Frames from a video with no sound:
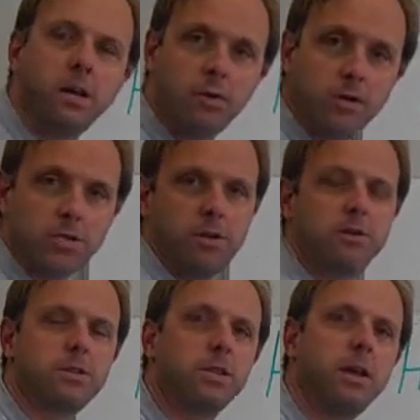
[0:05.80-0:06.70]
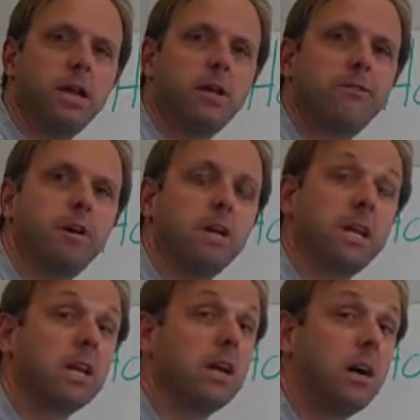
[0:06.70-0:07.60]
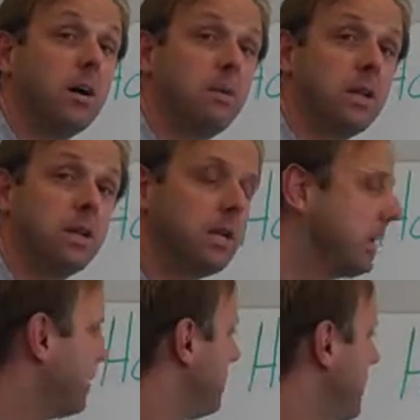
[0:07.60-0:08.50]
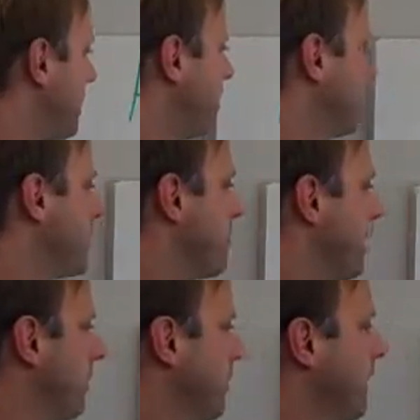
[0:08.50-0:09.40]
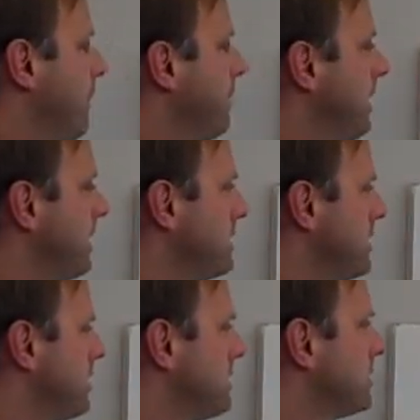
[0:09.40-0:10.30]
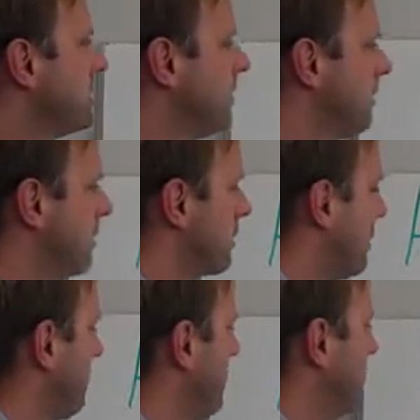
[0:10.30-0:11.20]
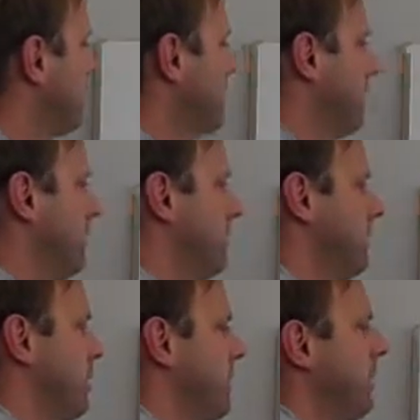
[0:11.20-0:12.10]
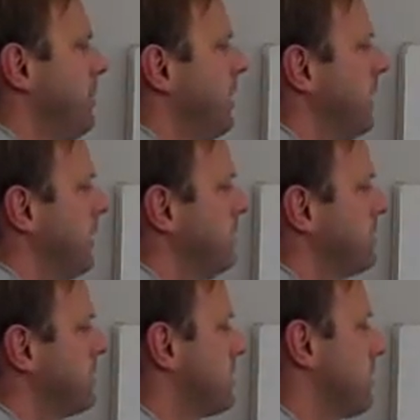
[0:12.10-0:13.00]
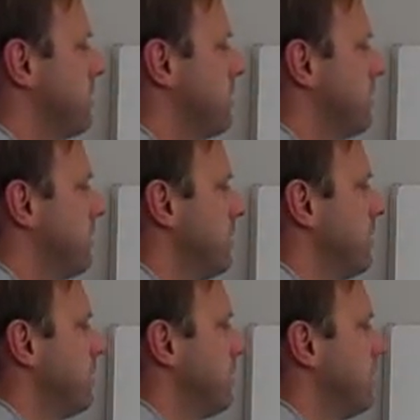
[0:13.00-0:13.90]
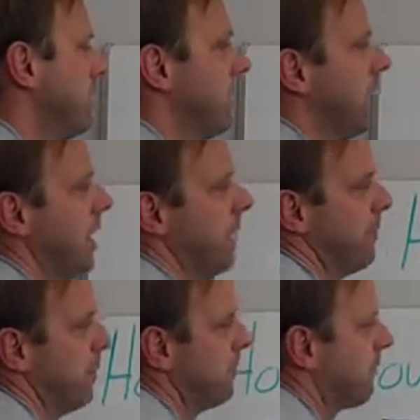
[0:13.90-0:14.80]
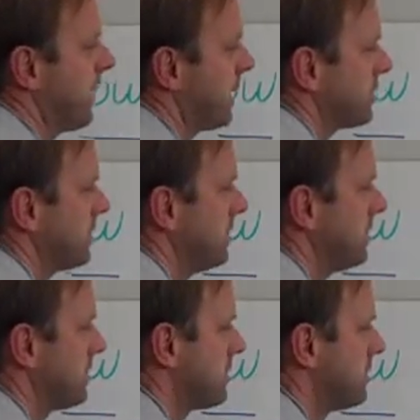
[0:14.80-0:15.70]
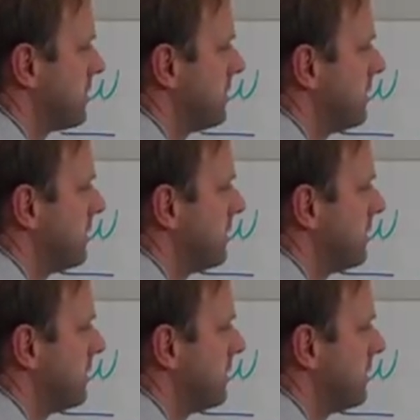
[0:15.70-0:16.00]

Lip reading: I want to show you today how to find a common denominator. And what that means is, quite frankly, that your denominators on both fractions